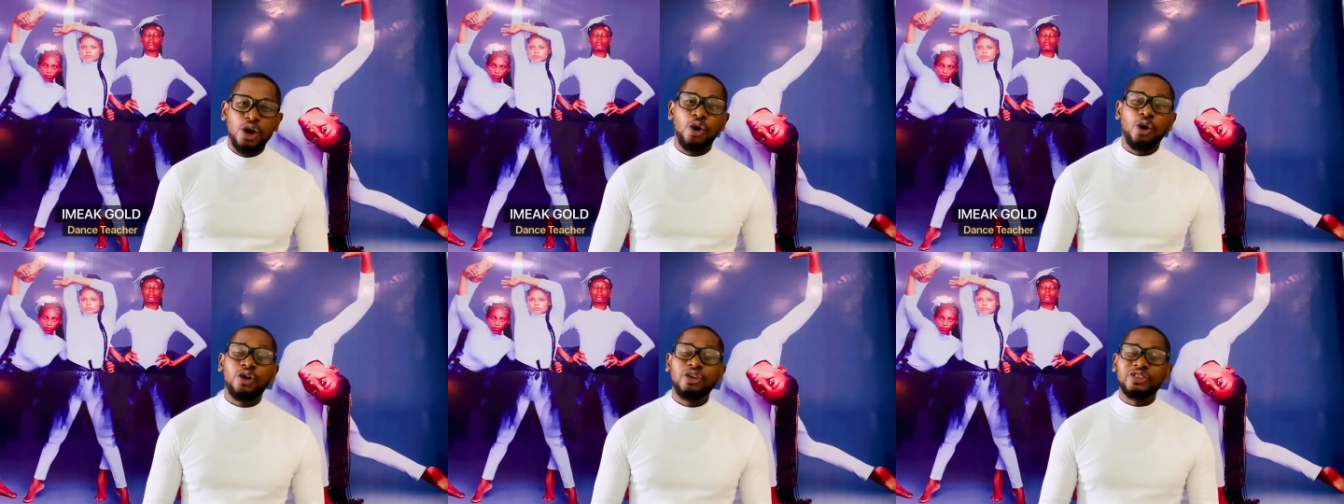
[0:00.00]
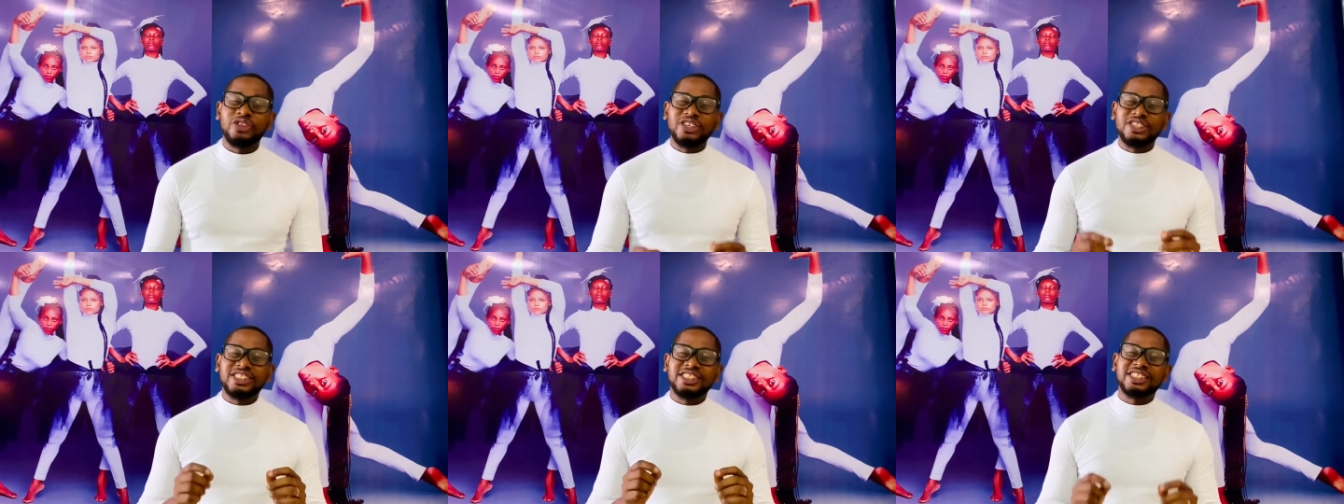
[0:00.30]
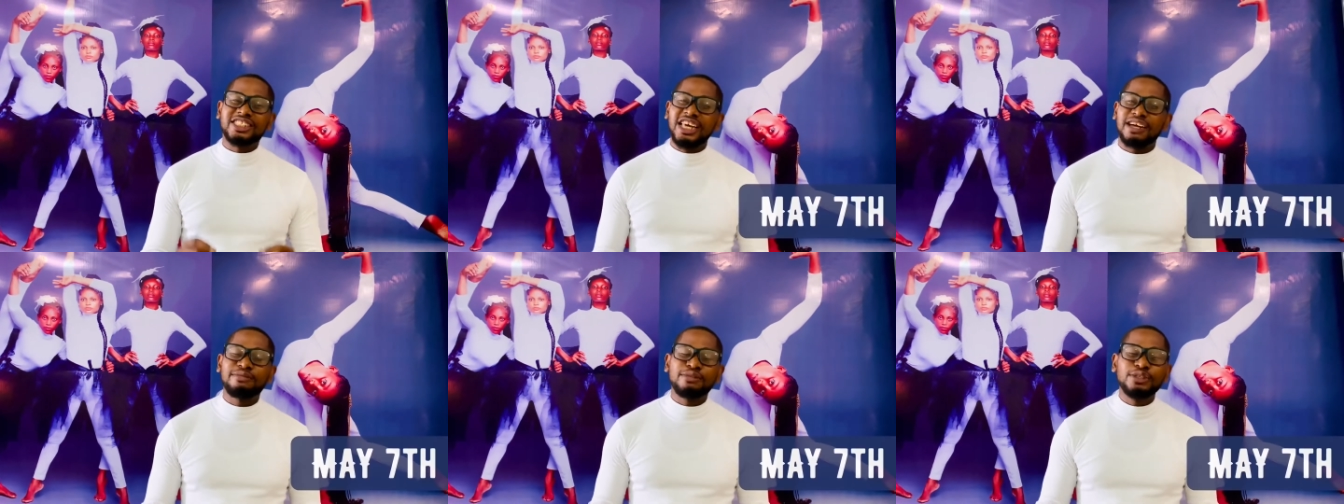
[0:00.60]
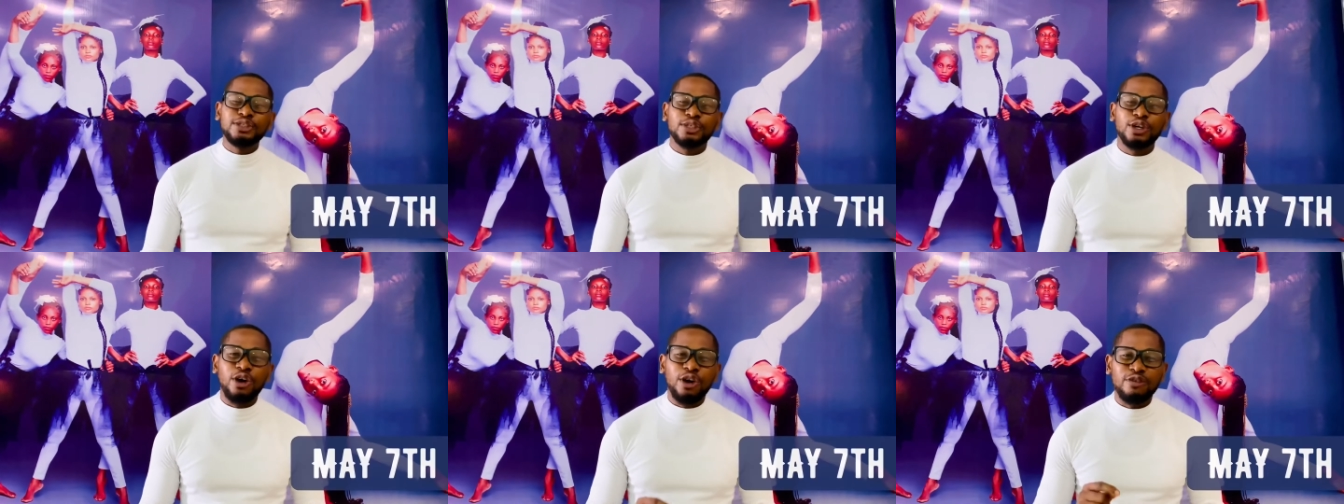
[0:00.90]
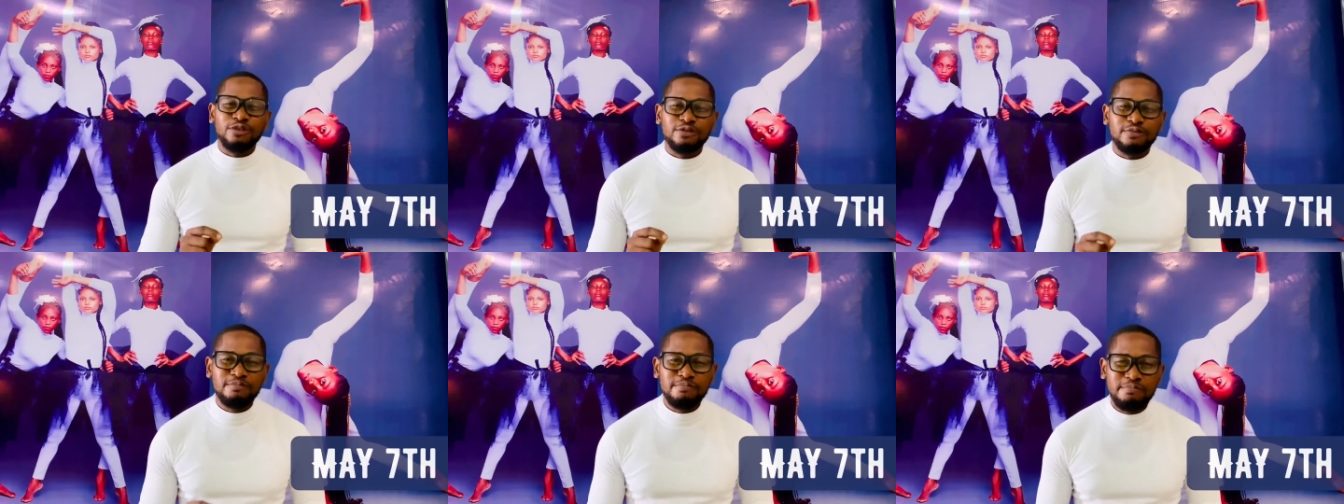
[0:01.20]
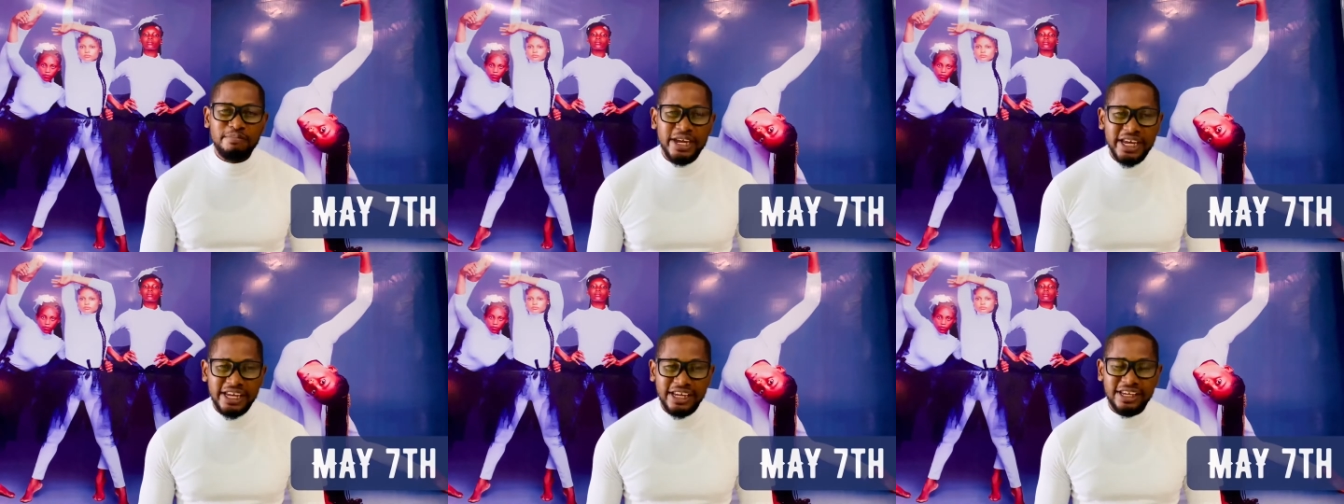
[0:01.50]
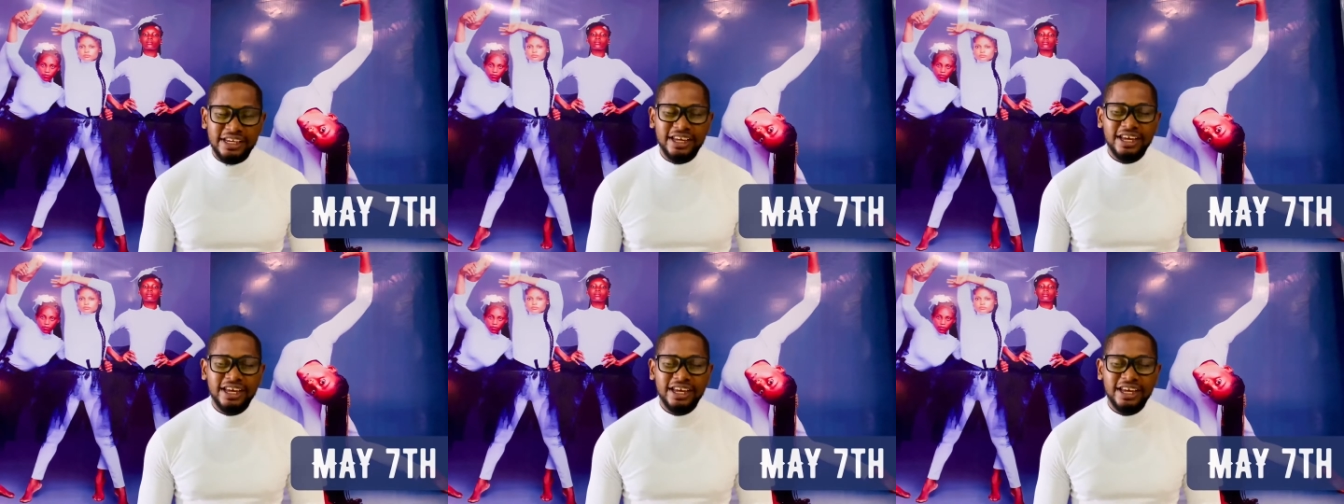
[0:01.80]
on the 7th of May.